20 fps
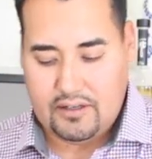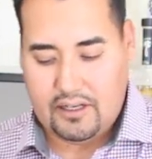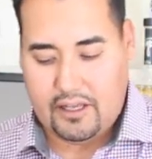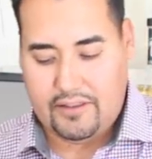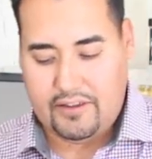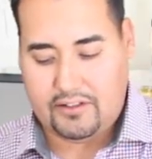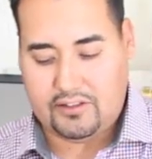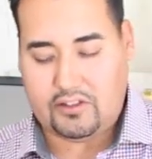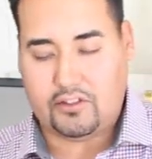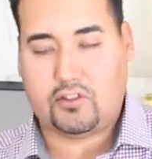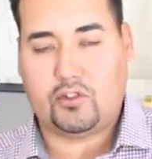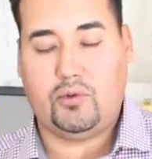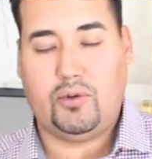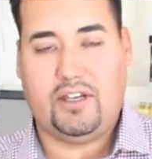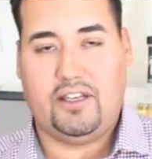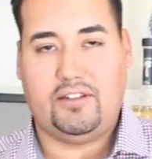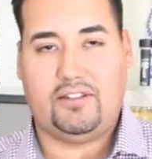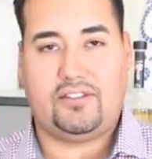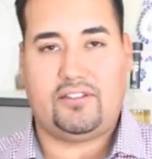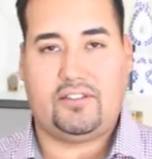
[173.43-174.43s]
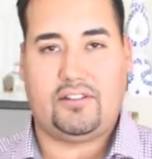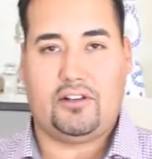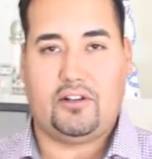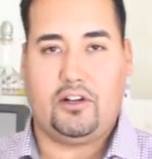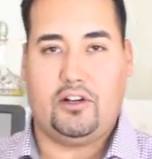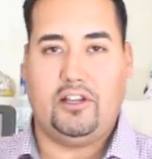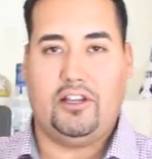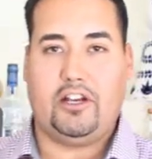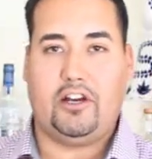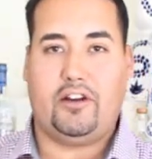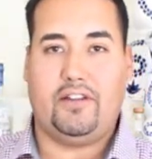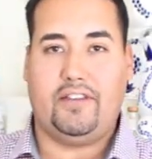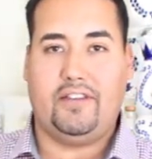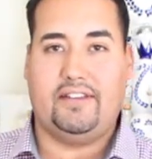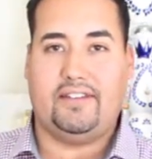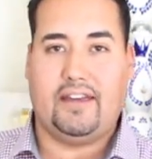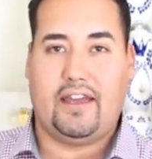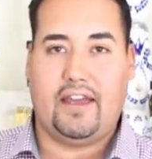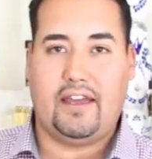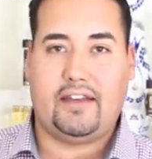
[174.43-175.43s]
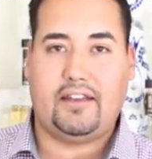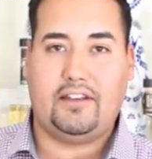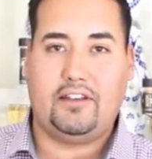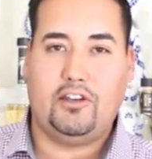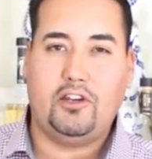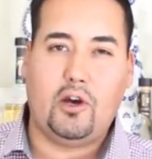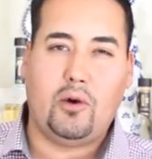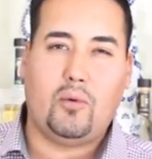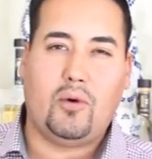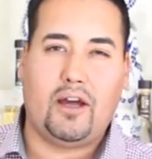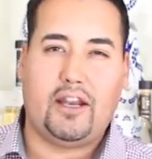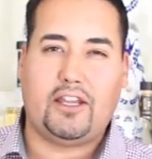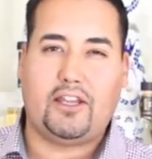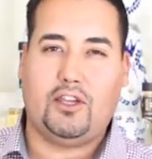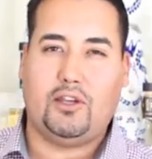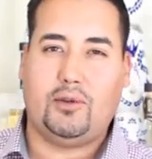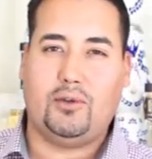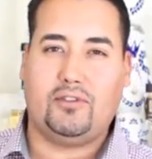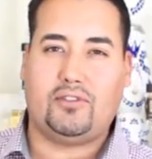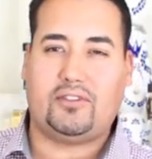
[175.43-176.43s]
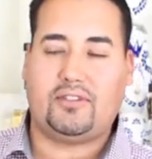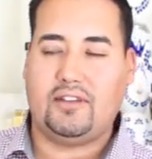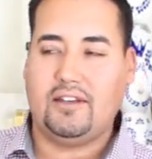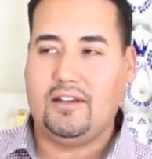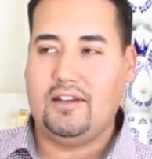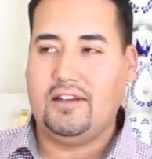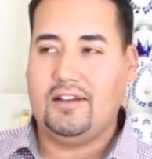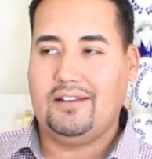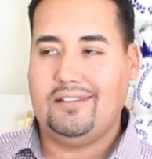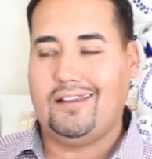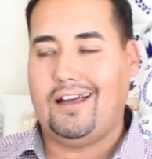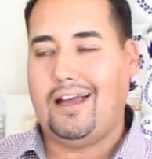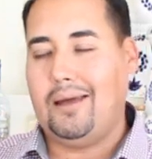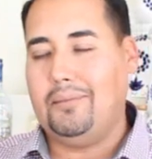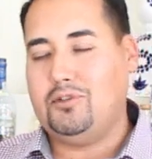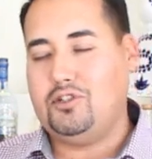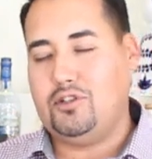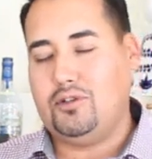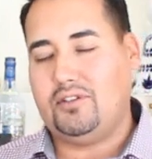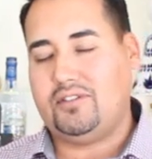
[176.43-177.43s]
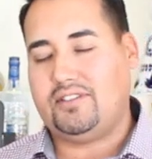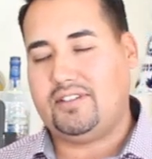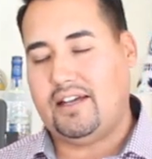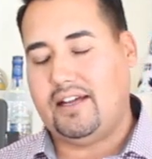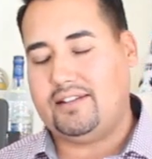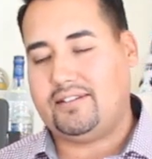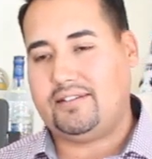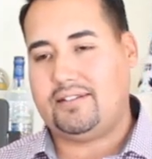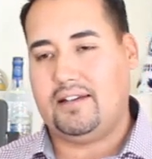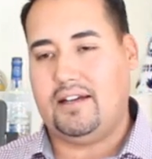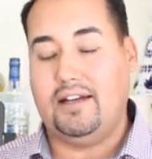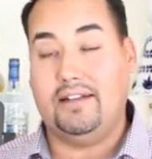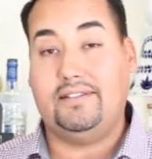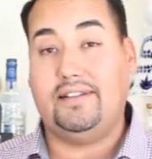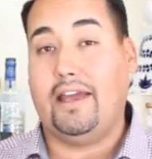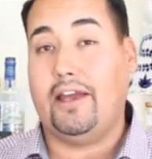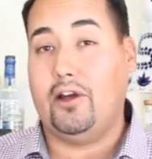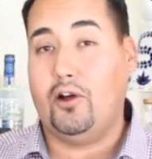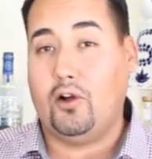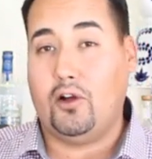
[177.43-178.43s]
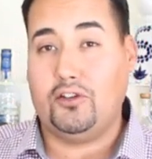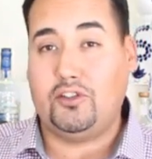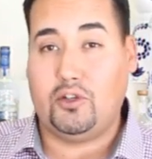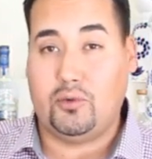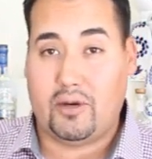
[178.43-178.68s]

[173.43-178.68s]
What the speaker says: Now this is squeezed earlier in the day, and you don't want to use lime juice that's a day old.